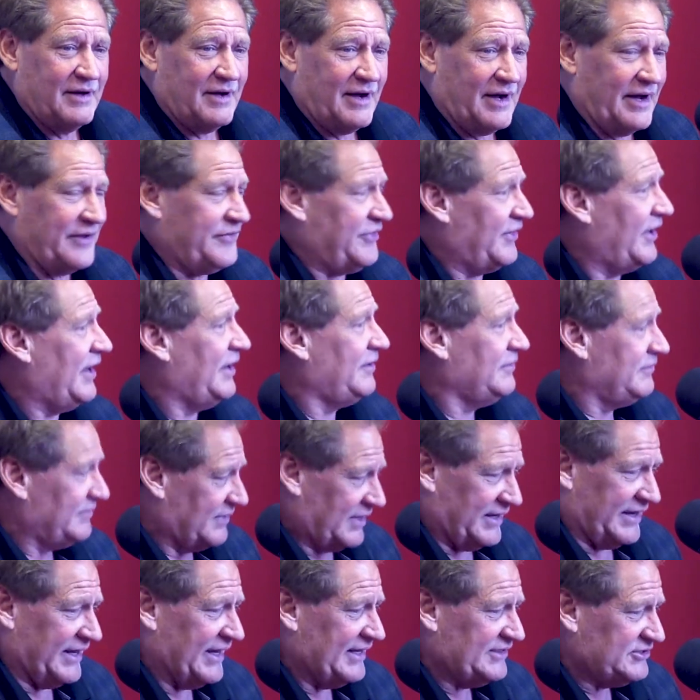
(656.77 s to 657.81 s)
I thought
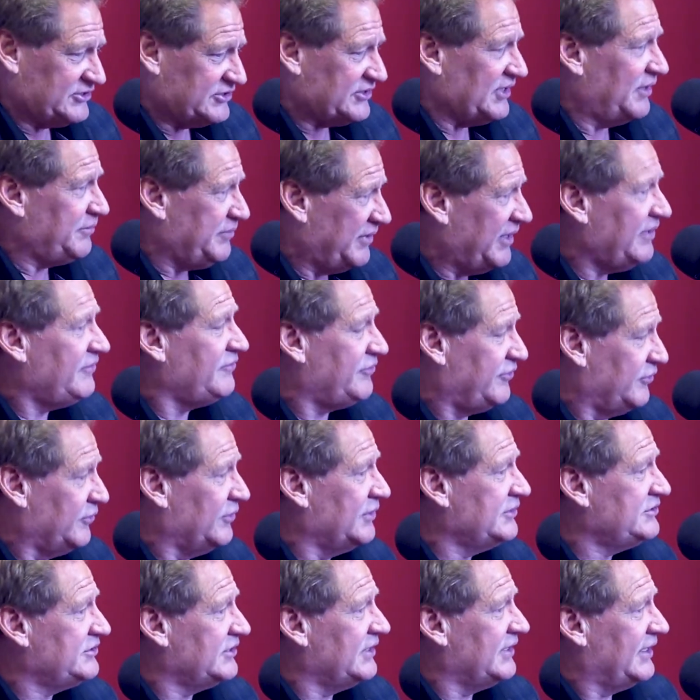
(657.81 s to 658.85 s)
I had some
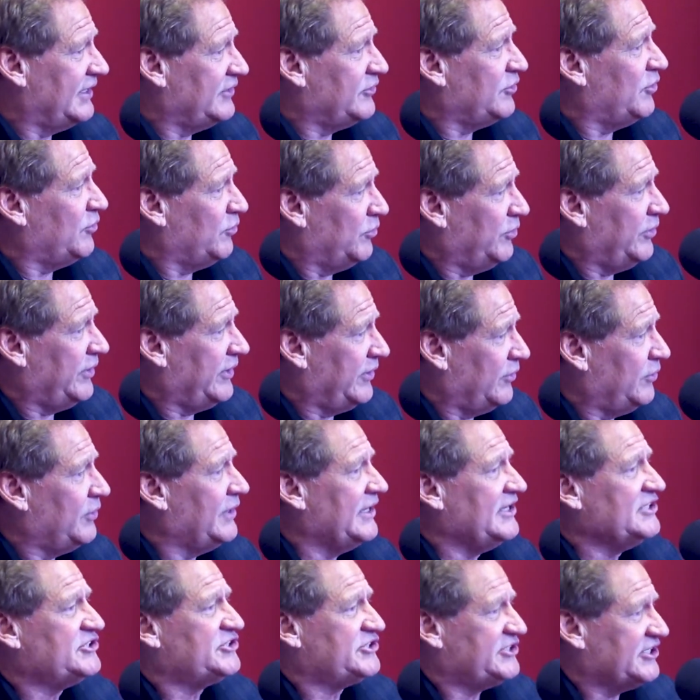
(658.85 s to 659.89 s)
influence, and don't mm-hmm. worry,
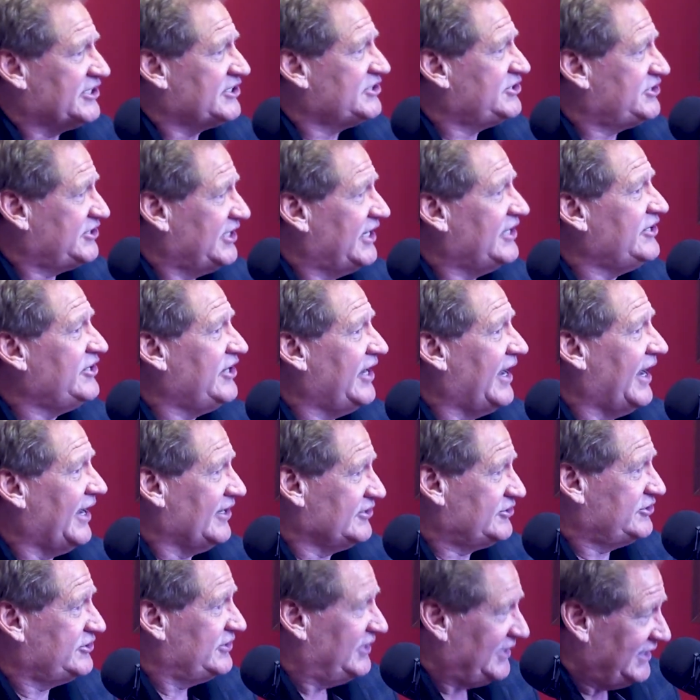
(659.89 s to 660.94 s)
only six said
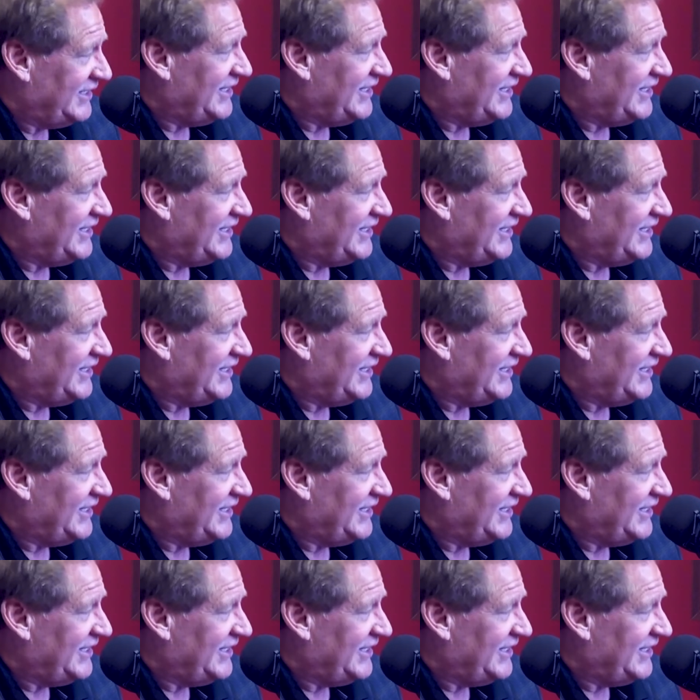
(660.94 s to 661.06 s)
yes.